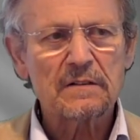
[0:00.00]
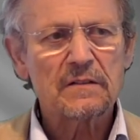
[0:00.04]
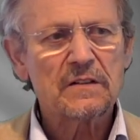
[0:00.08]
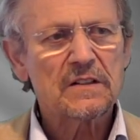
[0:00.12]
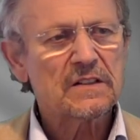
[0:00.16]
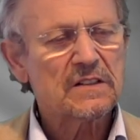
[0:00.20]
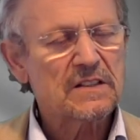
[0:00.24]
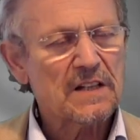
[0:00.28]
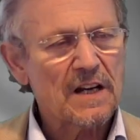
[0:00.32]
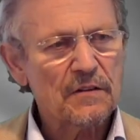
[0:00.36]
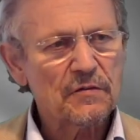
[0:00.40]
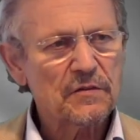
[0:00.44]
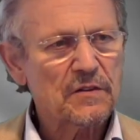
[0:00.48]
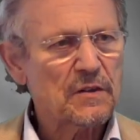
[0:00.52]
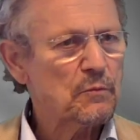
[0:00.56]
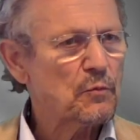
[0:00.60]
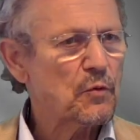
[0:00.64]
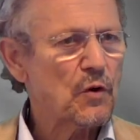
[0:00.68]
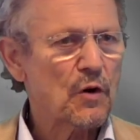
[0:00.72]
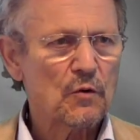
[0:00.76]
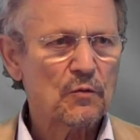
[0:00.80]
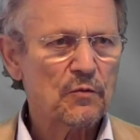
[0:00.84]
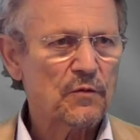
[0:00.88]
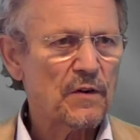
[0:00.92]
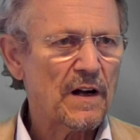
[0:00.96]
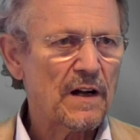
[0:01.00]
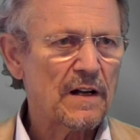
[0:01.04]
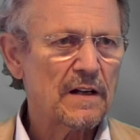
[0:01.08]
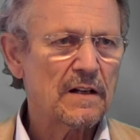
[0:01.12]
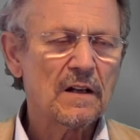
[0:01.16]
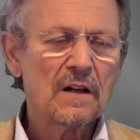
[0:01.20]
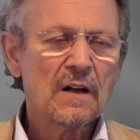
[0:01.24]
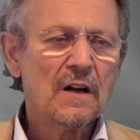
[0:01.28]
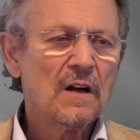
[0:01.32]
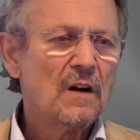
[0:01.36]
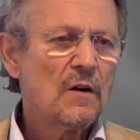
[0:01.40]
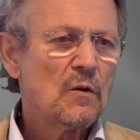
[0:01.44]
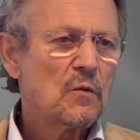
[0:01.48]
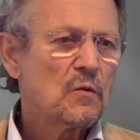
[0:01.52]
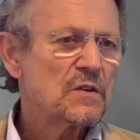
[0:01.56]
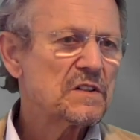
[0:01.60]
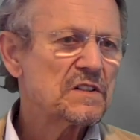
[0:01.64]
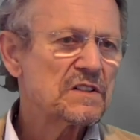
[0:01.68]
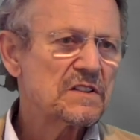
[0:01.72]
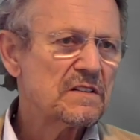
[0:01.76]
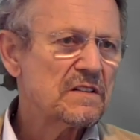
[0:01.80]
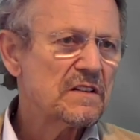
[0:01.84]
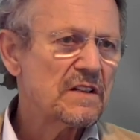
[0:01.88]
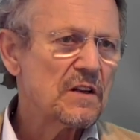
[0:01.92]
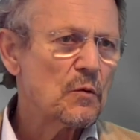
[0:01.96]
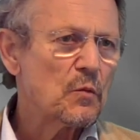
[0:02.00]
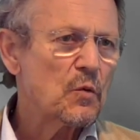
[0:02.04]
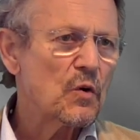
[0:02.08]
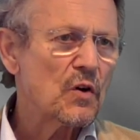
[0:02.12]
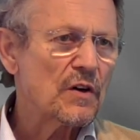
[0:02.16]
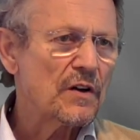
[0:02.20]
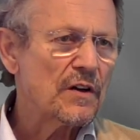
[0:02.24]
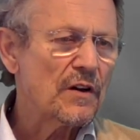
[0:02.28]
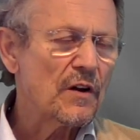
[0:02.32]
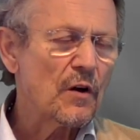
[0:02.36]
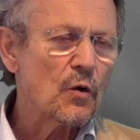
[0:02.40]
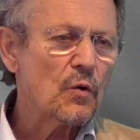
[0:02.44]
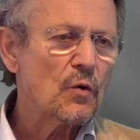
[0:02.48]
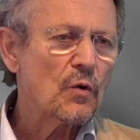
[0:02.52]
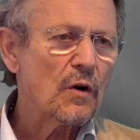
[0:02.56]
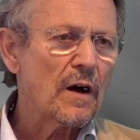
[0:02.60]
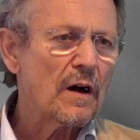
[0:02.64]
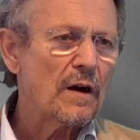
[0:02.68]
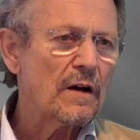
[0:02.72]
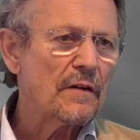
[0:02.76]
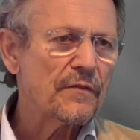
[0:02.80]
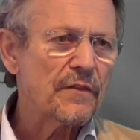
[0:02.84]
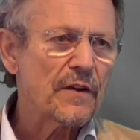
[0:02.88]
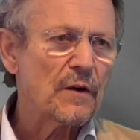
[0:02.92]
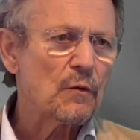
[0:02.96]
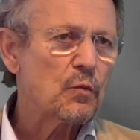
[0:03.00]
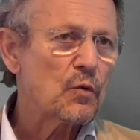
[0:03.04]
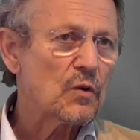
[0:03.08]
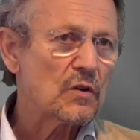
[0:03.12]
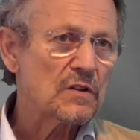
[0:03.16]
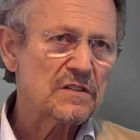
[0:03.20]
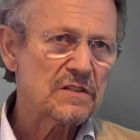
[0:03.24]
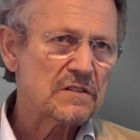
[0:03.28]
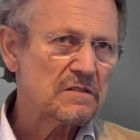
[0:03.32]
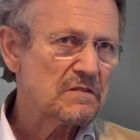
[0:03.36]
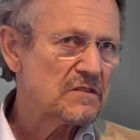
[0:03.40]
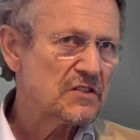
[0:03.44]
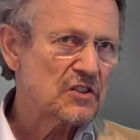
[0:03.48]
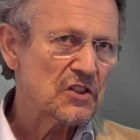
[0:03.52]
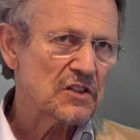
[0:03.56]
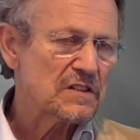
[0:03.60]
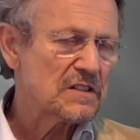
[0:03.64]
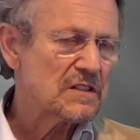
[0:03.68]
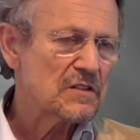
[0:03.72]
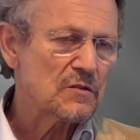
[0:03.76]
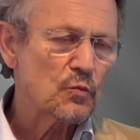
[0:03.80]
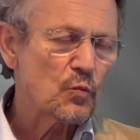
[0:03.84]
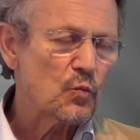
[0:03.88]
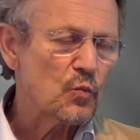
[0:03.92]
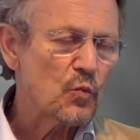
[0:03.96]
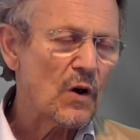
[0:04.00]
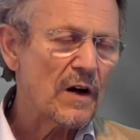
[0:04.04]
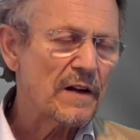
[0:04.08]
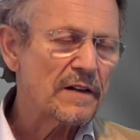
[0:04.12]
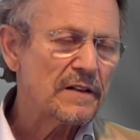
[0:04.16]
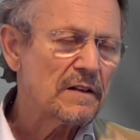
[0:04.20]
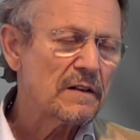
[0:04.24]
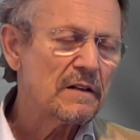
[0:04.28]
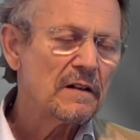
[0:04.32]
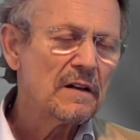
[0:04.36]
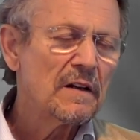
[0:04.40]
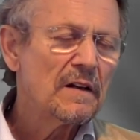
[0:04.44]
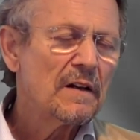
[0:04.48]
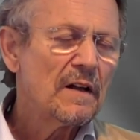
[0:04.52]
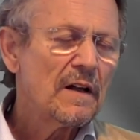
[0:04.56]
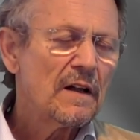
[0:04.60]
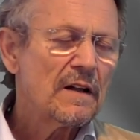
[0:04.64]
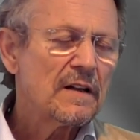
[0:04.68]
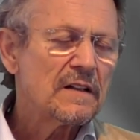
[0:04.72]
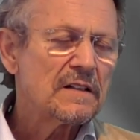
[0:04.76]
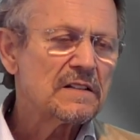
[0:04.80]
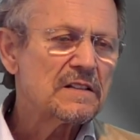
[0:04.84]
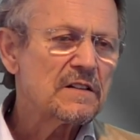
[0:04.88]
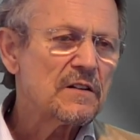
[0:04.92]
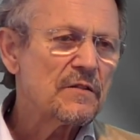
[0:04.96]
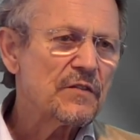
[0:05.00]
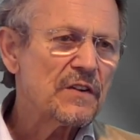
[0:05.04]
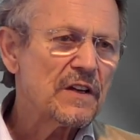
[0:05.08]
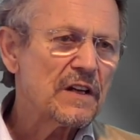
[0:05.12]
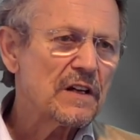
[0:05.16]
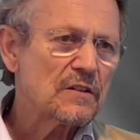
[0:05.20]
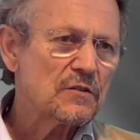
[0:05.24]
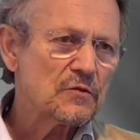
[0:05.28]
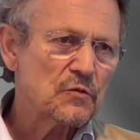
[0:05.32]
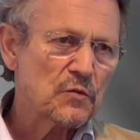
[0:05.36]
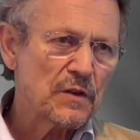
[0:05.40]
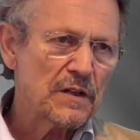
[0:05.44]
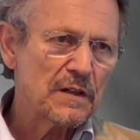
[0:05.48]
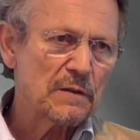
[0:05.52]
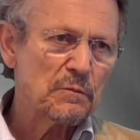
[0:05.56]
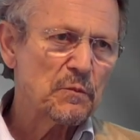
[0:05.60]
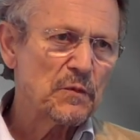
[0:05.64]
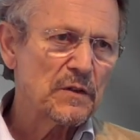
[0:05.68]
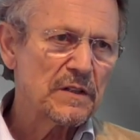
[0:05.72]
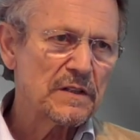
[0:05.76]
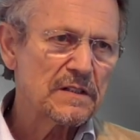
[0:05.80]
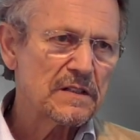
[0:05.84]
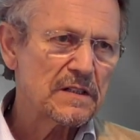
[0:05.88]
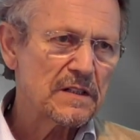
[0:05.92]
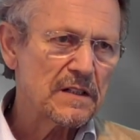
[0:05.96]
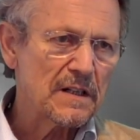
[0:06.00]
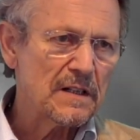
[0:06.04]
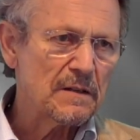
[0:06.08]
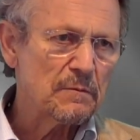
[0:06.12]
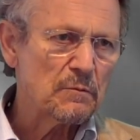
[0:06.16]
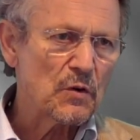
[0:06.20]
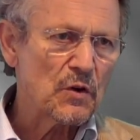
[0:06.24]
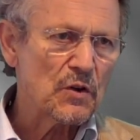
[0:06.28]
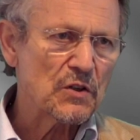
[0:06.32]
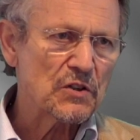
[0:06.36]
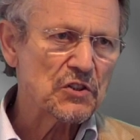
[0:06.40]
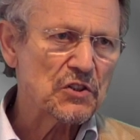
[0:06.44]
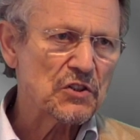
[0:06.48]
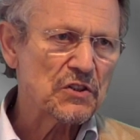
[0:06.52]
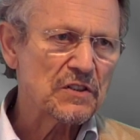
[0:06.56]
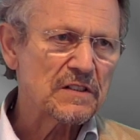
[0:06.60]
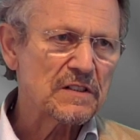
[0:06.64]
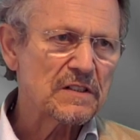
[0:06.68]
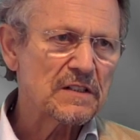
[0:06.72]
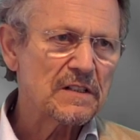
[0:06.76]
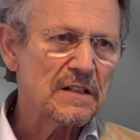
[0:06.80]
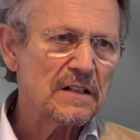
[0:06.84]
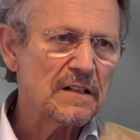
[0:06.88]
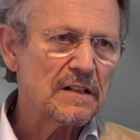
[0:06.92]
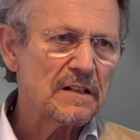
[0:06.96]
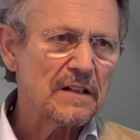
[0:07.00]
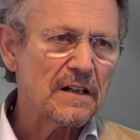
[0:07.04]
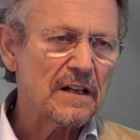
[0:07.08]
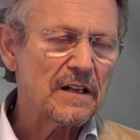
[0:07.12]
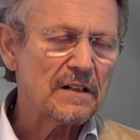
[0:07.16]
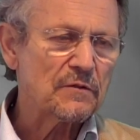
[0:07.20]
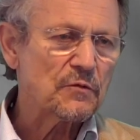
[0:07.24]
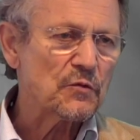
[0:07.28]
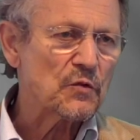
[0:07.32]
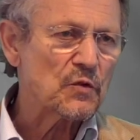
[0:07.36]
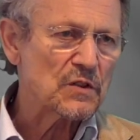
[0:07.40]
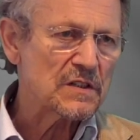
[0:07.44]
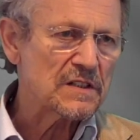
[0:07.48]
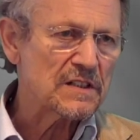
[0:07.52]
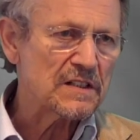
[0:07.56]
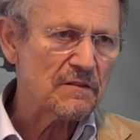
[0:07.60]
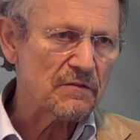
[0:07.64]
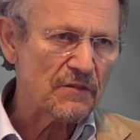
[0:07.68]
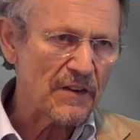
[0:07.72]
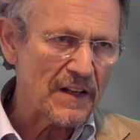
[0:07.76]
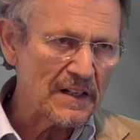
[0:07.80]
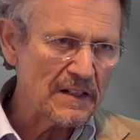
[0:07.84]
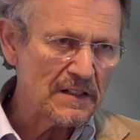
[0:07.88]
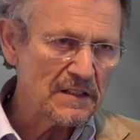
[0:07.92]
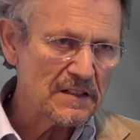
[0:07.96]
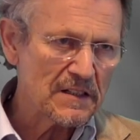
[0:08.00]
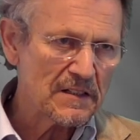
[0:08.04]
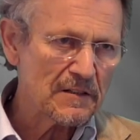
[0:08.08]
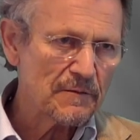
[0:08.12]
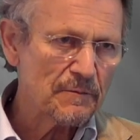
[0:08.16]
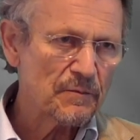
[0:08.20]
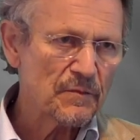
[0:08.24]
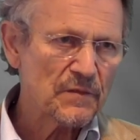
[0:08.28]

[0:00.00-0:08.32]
And the safety profile was there were no uh, there was just one severe treatment emergent uh, adverse event.